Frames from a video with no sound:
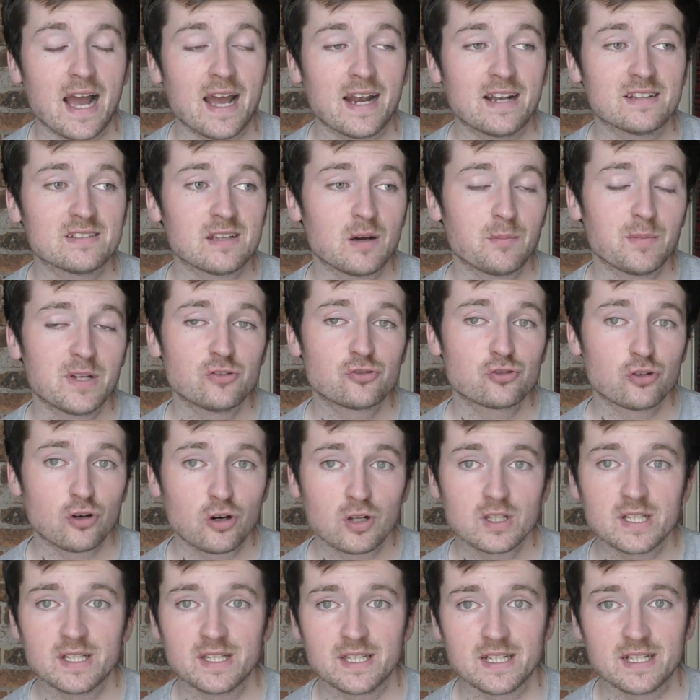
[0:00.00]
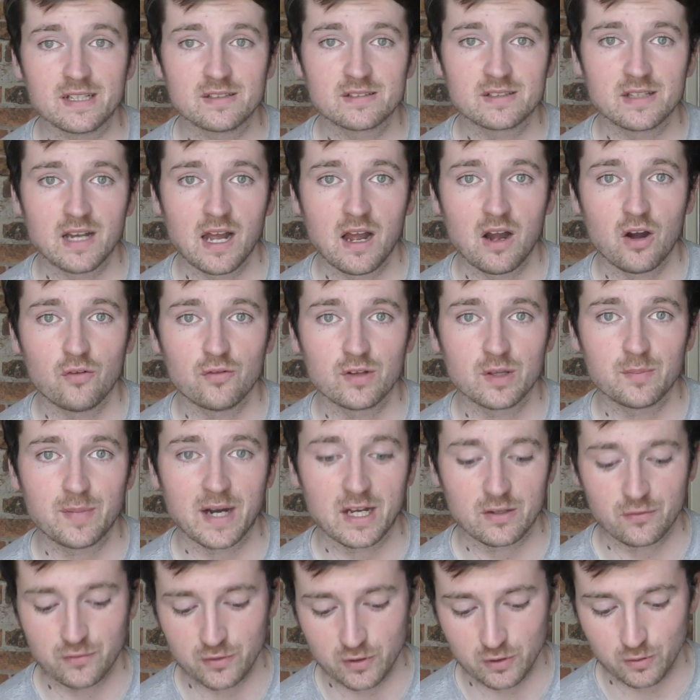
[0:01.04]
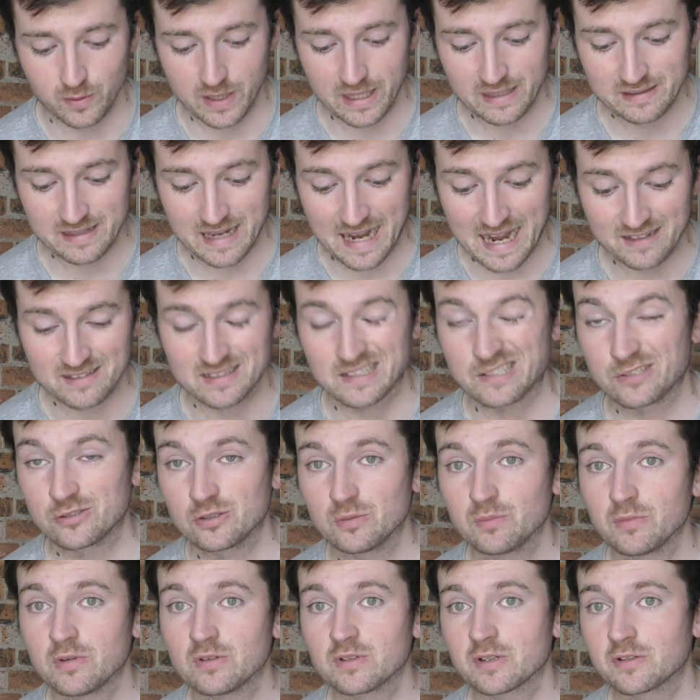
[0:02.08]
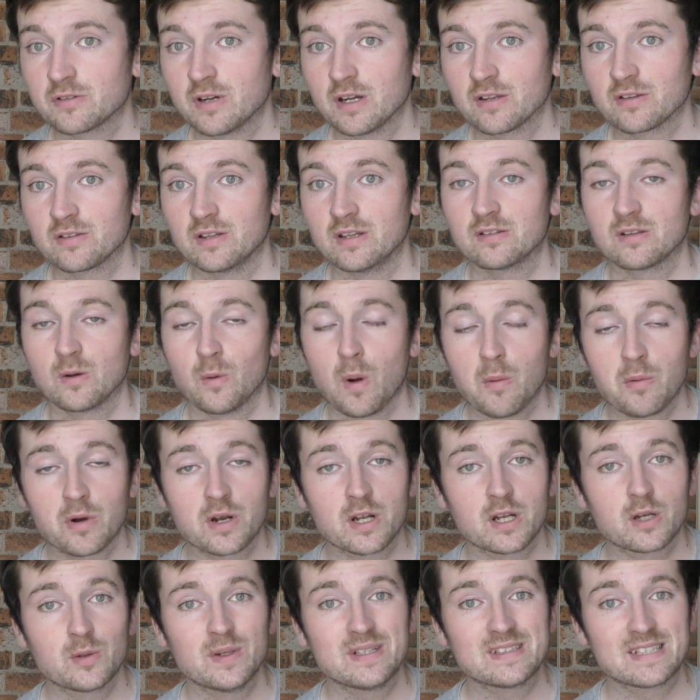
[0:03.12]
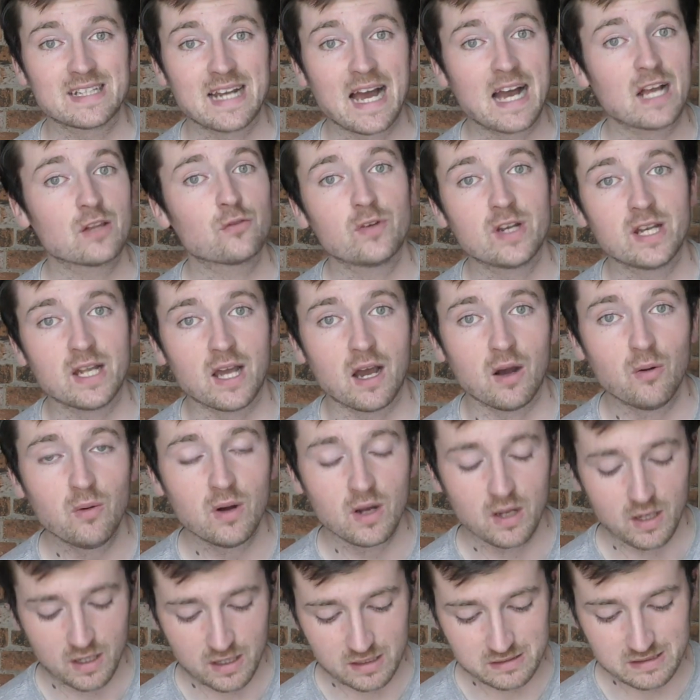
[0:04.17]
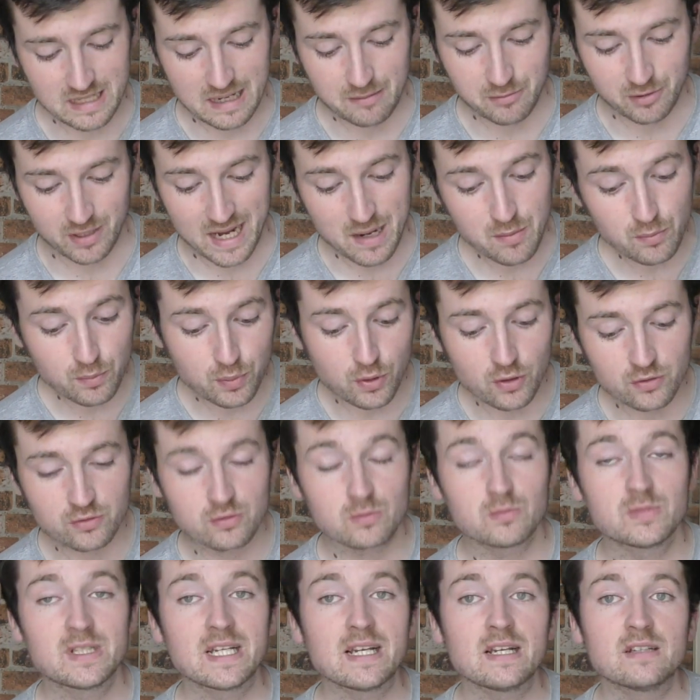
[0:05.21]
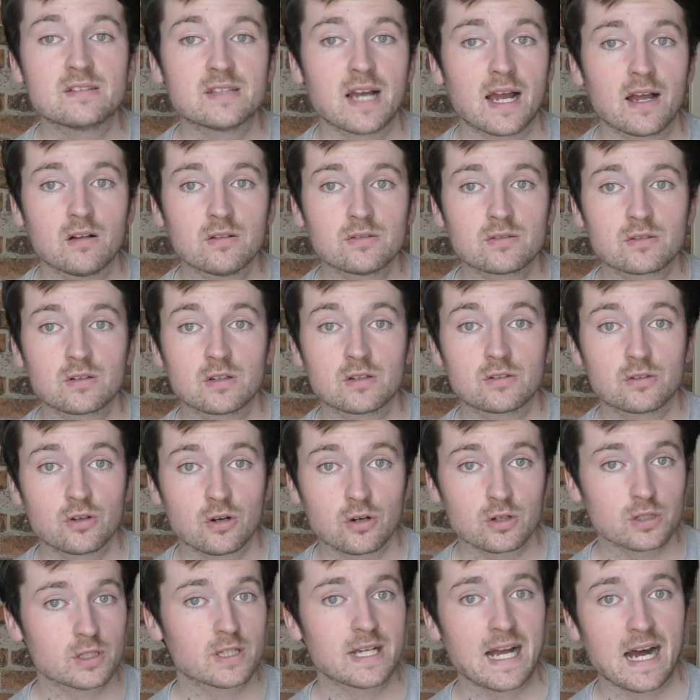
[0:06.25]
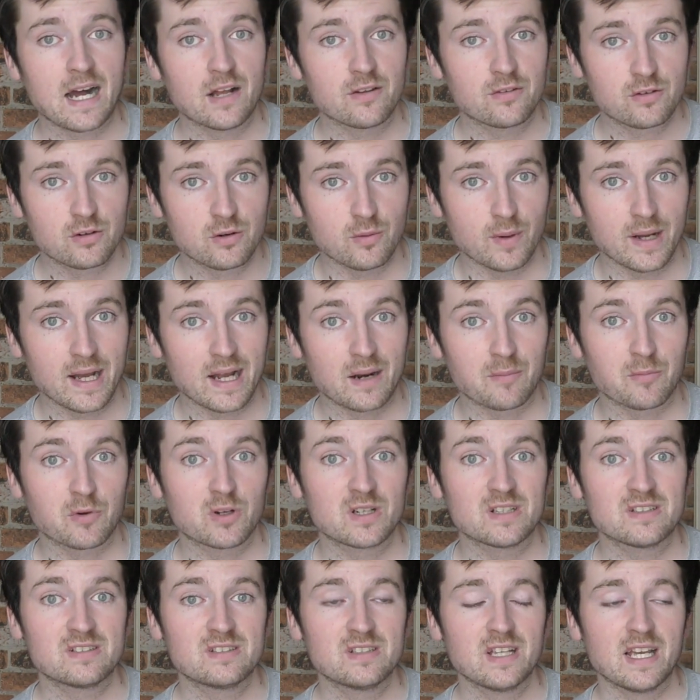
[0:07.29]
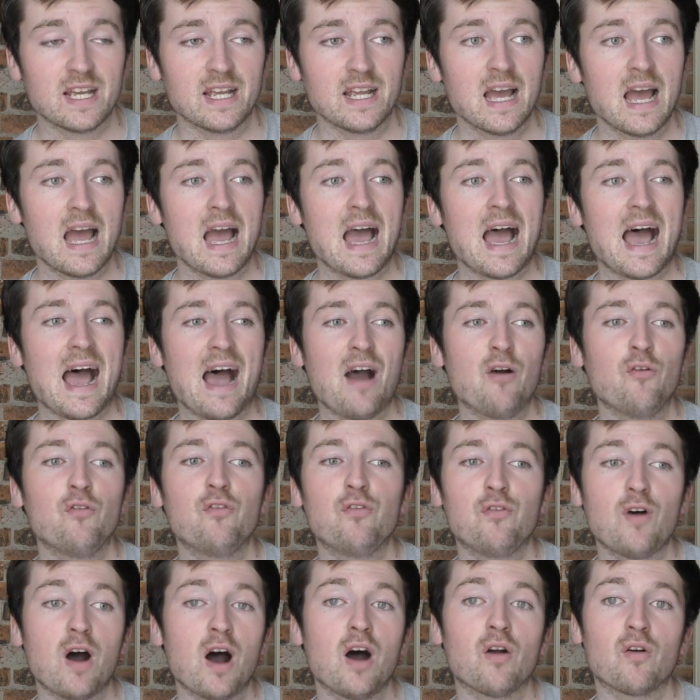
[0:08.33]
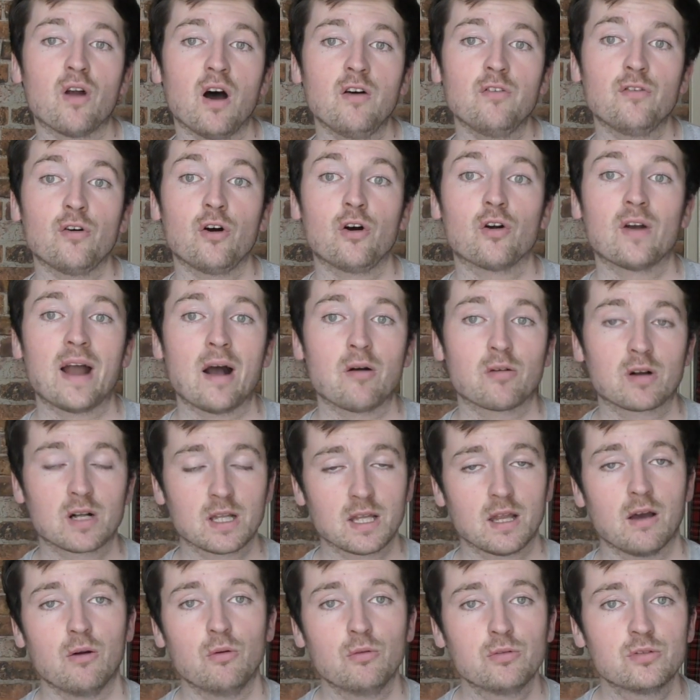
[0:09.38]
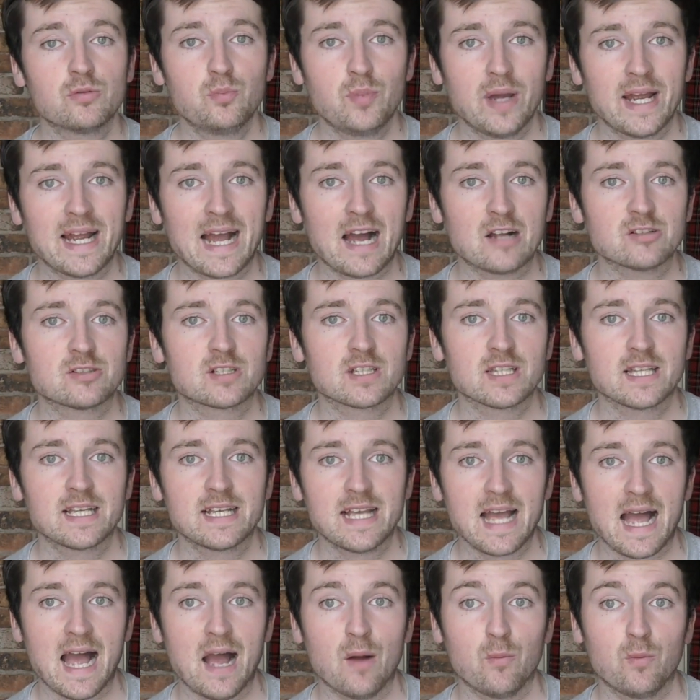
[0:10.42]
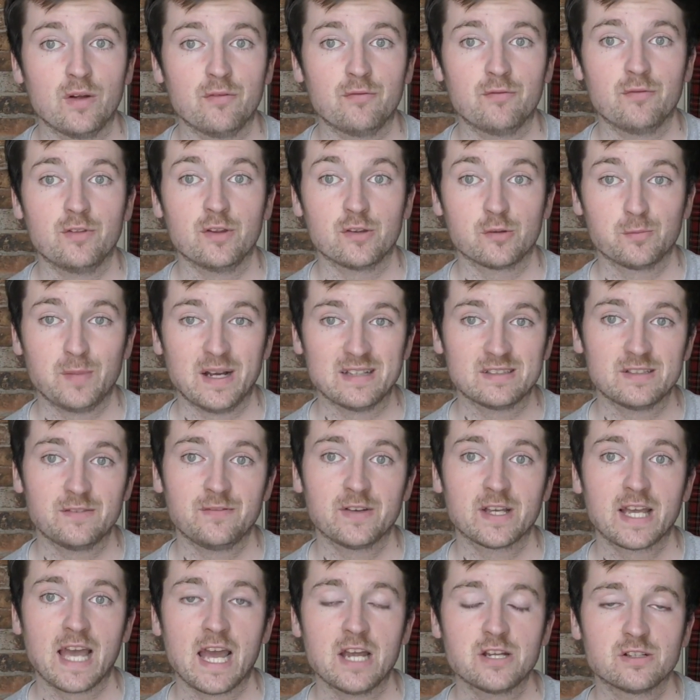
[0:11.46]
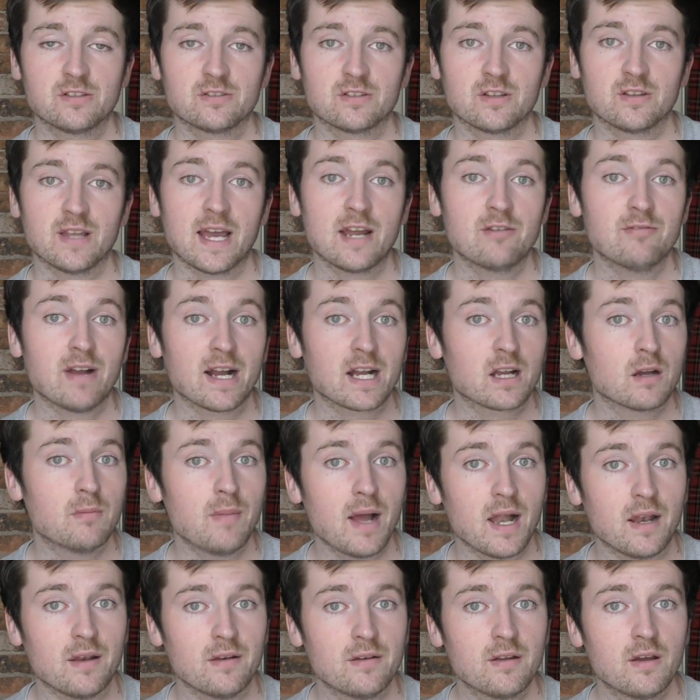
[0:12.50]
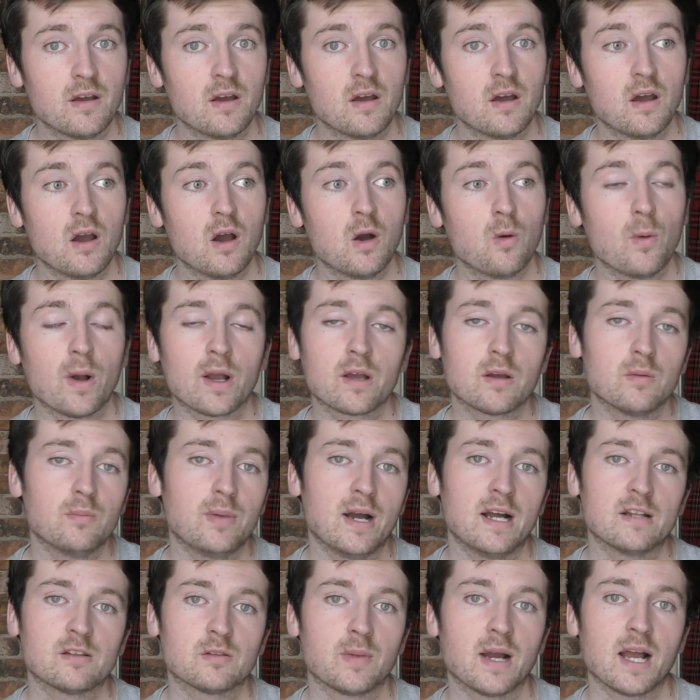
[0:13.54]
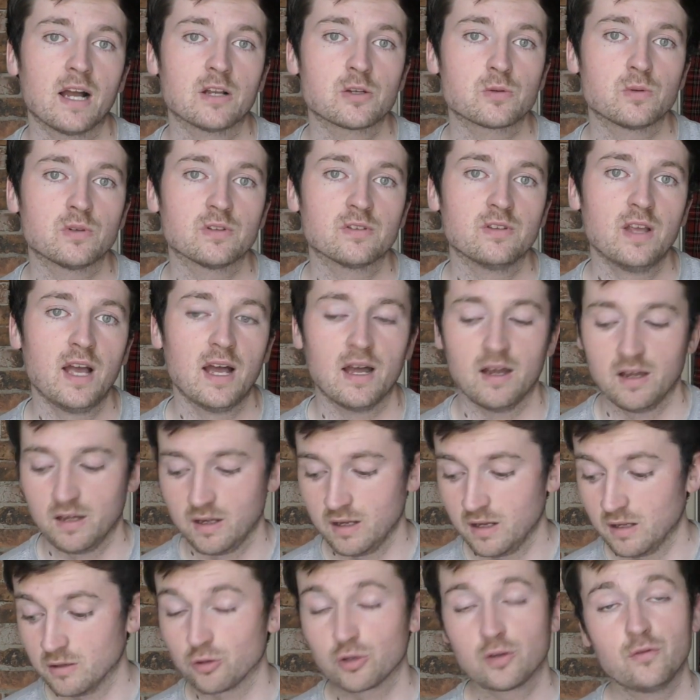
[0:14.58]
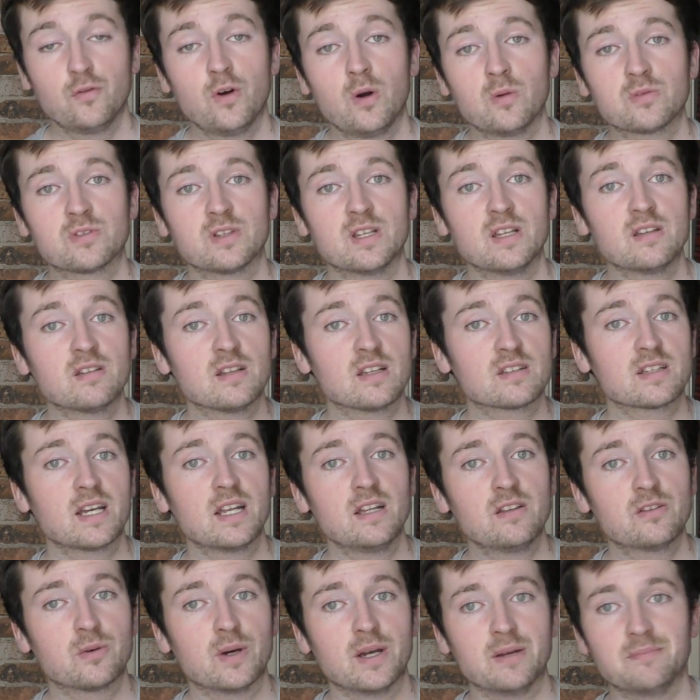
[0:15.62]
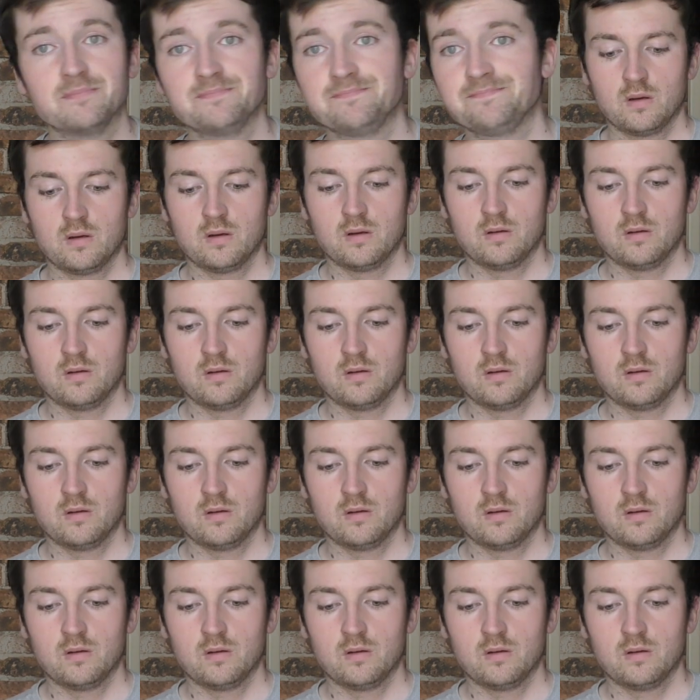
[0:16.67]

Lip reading: And as I've been trawling the internet over the past few weeks, I actually stumbled across this. So what we're going to do in tonight's video is I'm going to input some details, going to talk you guys through it, and I'm going to see how far off or how close Ping actually get with the specifications that they recommend when compared to my actual set. Looking forward to this, let's get into it.